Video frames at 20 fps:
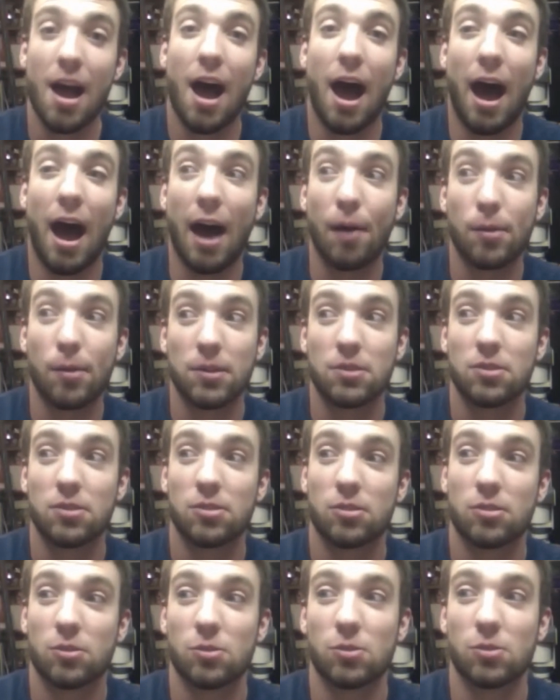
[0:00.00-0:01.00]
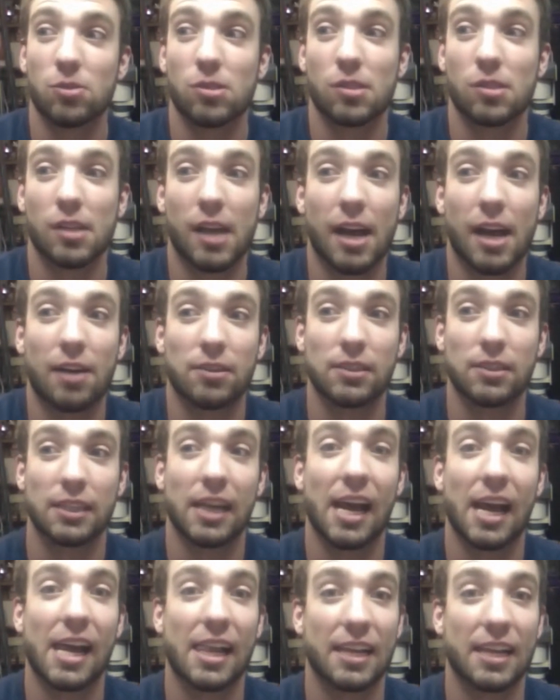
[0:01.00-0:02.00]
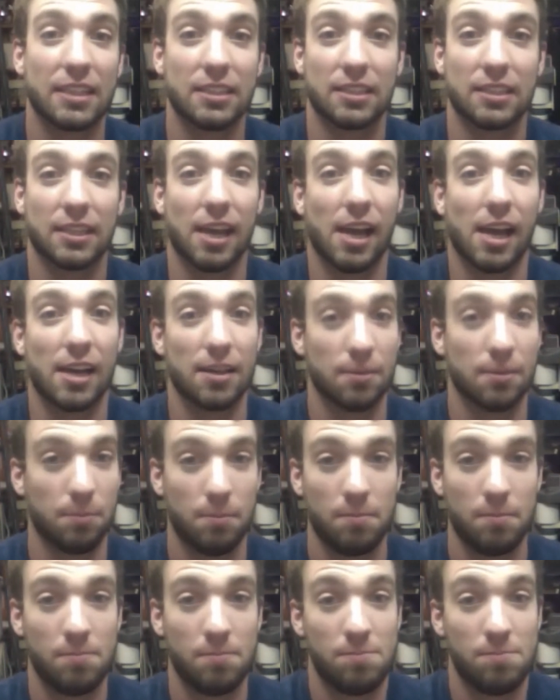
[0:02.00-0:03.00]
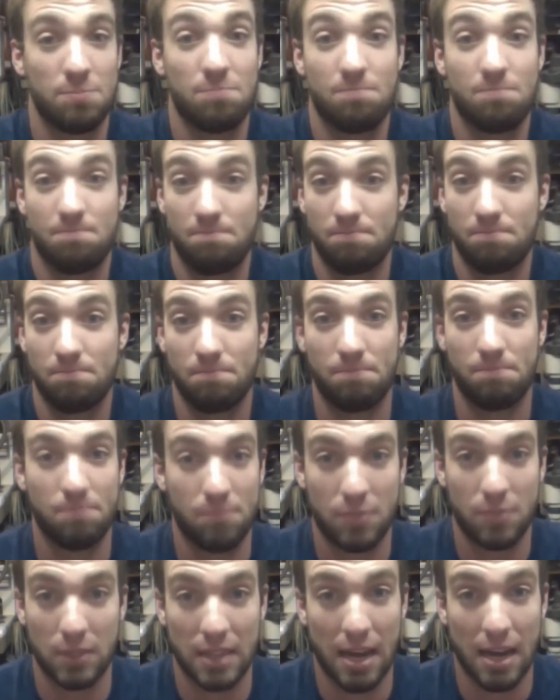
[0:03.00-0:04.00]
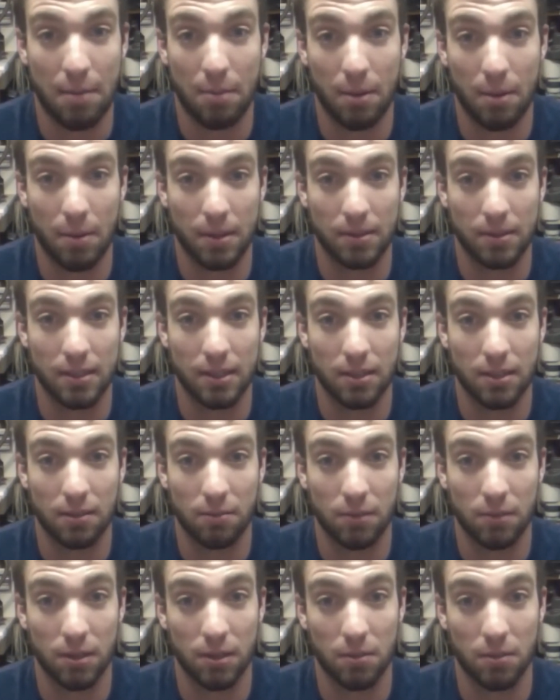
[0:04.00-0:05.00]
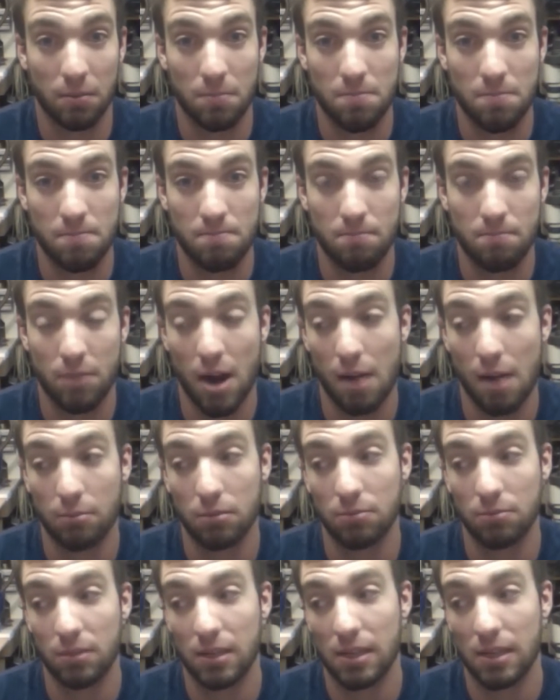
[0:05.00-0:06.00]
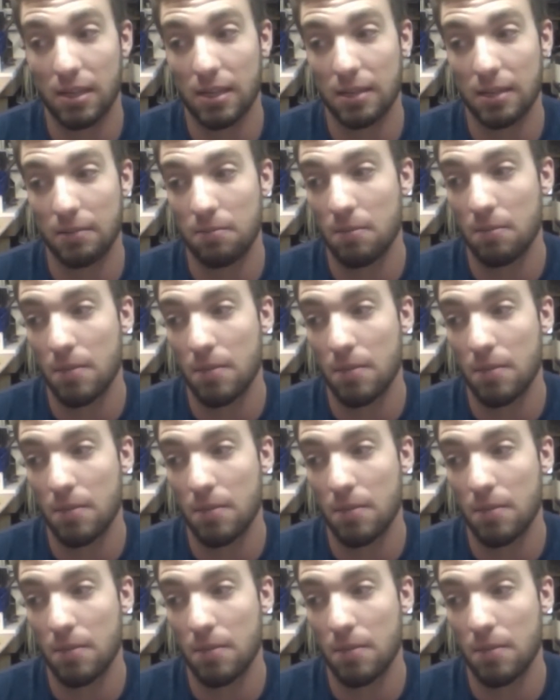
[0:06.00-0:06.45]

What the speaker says: I went to school, and I was the guy that just kind of sat by myself, you know, probably,